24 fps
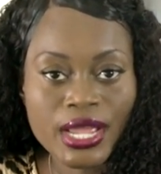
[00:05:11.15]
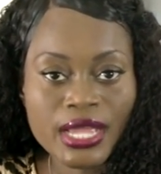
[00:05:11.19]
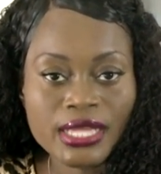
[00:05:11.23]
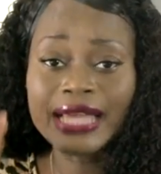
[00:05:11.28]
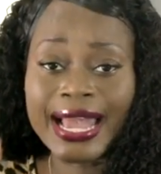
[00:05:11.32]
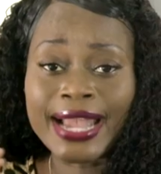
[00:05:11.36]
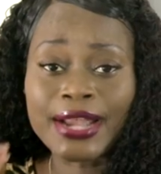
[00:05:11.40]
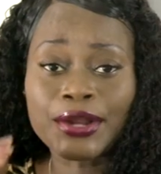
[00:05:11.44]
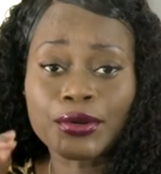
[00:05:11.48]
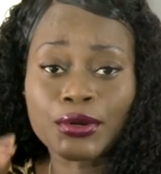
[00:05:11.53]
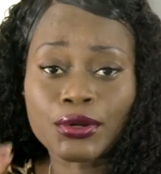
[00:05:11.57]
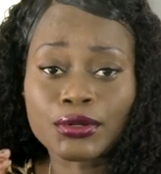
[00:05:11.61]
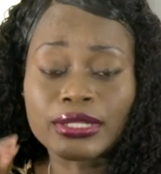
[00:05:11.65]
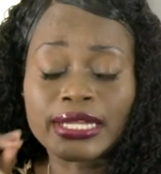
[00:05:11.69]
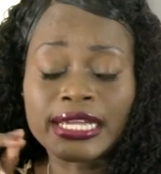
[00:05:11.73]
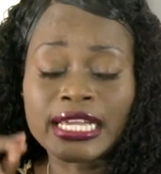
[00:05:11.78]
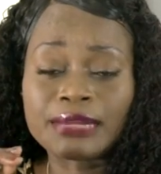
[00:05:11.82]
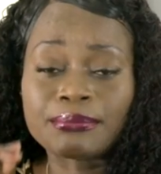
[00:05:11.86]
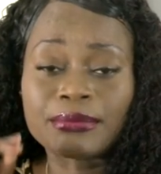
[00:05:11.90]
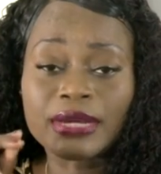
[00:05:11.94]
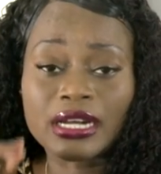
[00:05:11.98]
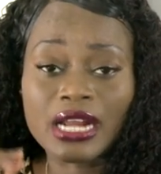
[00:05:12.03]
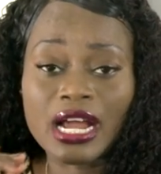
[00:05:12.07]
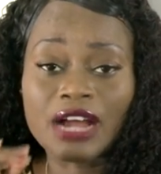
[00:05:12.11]
That girl that
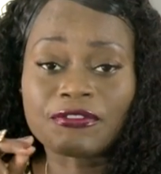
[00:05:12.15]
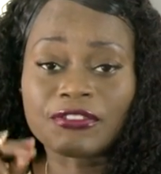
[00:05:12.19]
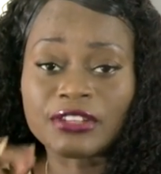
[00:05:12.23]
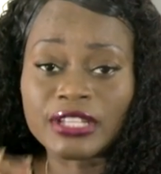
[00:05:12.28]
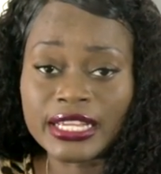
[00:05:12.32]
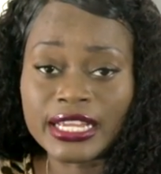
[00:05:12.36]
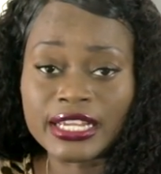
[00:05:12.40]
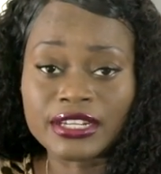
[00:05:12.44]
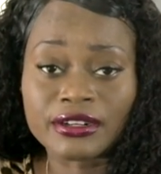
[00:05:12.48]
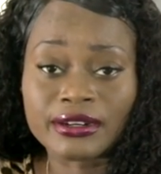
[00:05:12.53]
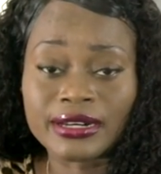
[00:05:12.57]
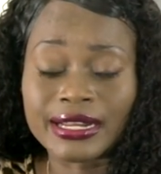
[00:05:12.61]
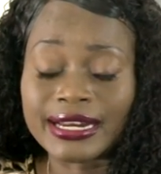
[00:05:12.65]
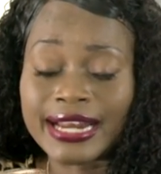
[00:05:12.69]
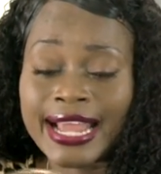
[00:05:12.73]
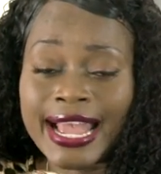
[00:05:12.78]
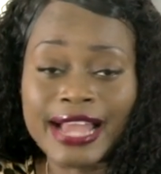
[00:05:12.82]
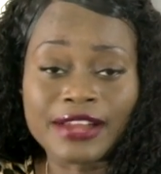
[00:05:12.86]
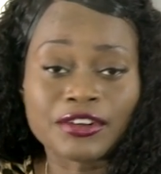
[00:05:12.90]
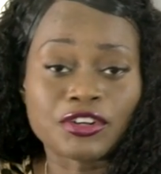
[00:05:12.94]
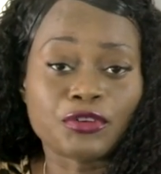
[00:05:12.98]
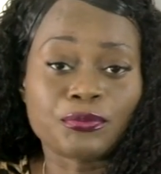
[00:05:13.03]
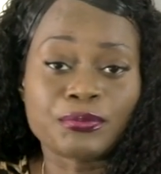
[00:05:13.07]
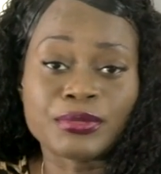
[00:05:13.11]
he met off of the internet
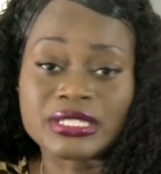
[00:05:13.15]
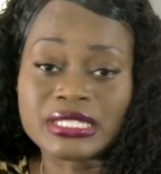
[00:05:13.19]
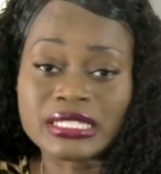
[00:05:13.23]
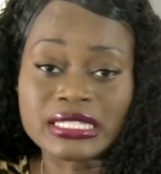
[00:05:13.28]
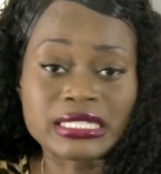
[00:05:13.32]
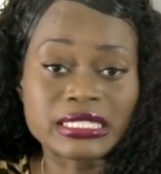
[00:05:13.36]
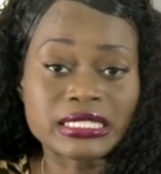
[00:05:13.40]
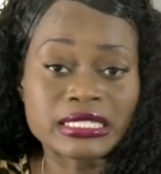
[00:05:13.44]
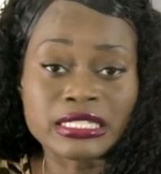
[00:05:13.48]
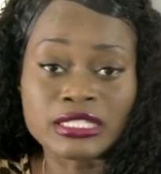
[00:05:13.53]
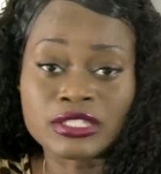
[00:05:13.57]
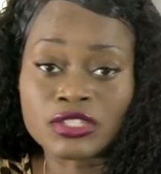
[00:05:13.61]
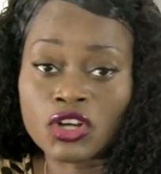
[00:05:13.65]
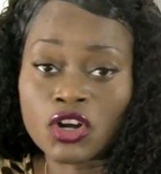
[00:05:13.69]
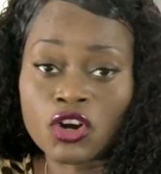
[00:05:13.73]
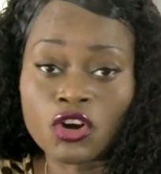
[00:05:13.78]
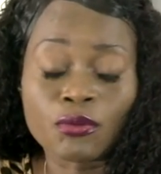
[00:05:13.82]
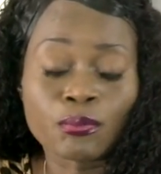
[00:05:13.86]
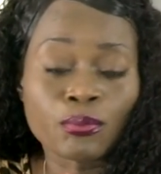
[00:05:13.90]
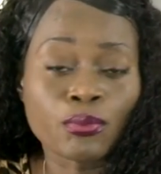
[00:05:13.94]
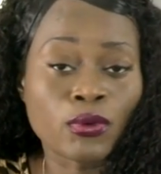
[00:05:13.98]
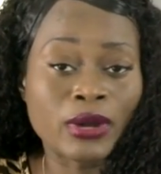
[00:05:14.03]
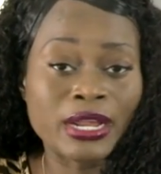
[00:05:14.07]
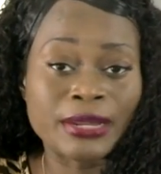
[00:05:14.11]
had no business in his
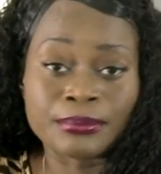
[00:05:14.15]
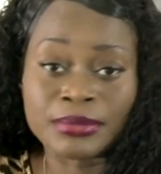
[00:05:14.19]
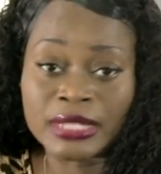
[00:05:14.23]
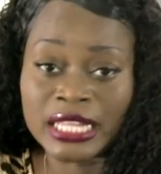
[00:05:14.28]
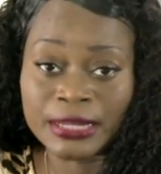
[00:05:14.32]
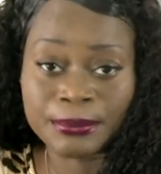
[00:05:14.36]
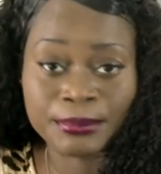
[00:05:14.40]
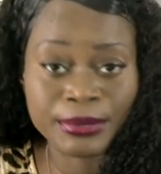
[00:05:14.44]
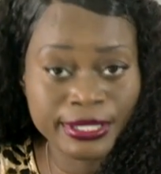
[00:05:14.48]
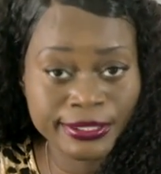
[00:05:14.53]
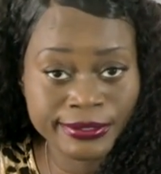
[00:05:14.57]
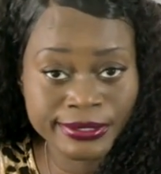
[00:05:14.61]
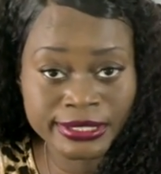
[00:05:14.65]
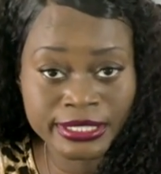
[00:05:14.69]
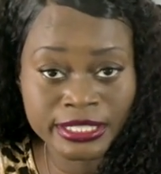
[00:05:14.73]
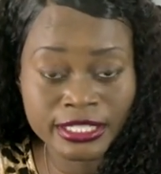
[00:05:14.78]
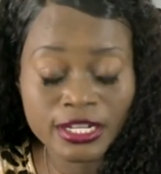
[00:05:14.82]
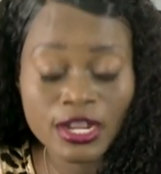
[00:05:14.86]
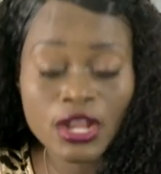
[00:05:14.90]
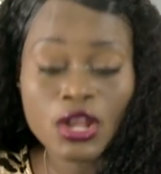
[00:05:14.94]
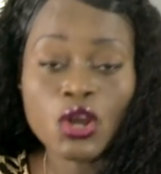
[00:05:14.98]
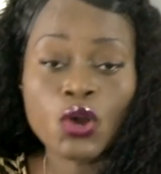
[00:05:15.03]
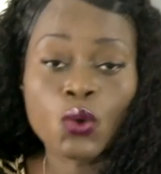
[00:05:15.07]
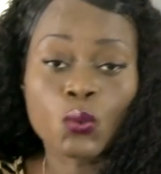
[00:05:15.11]
home, point blank,
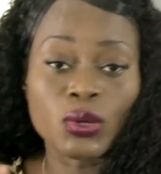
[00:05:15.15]
period.